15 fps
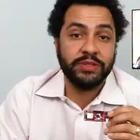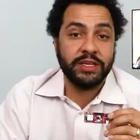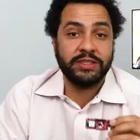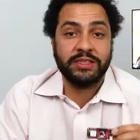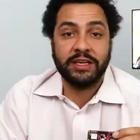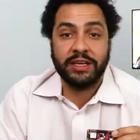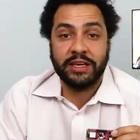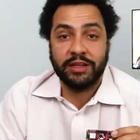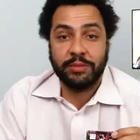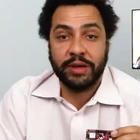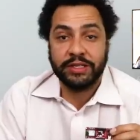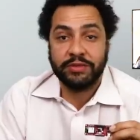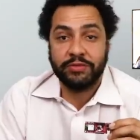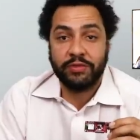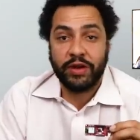16
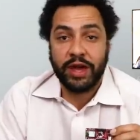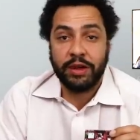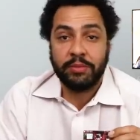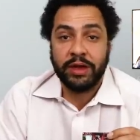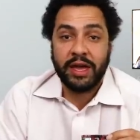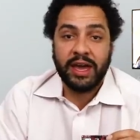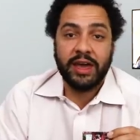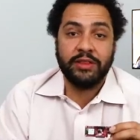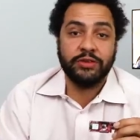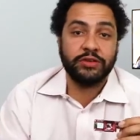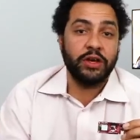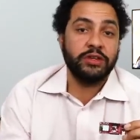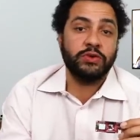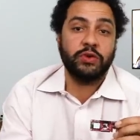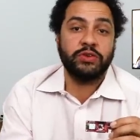kilobytes of RAM, and there's
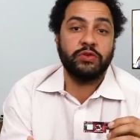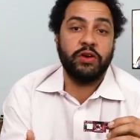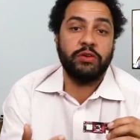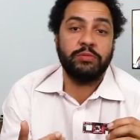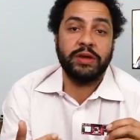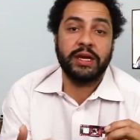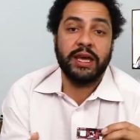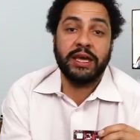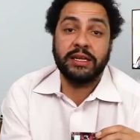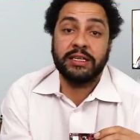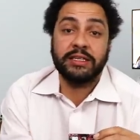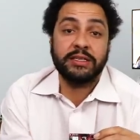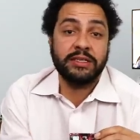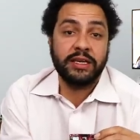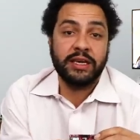also a 12-bit
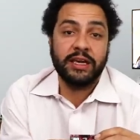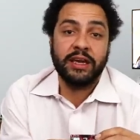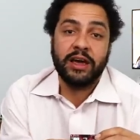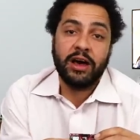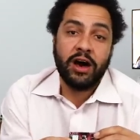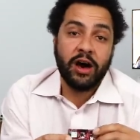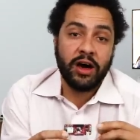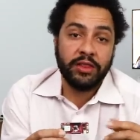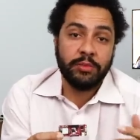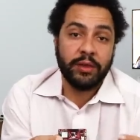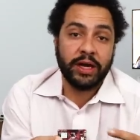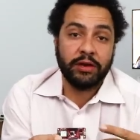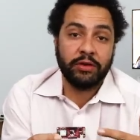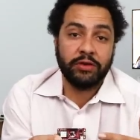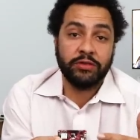ADC on the
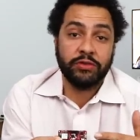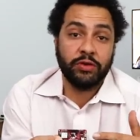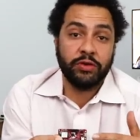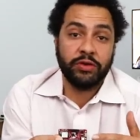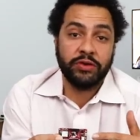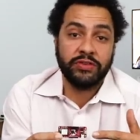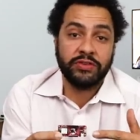microcontroller